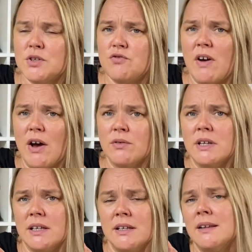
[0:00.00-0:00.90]
drown
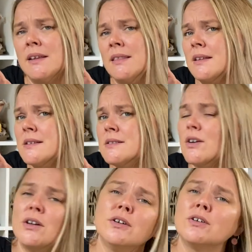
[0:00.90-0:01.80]
it in this
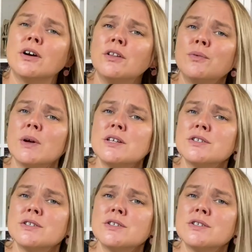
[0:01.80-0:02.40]
other colorway,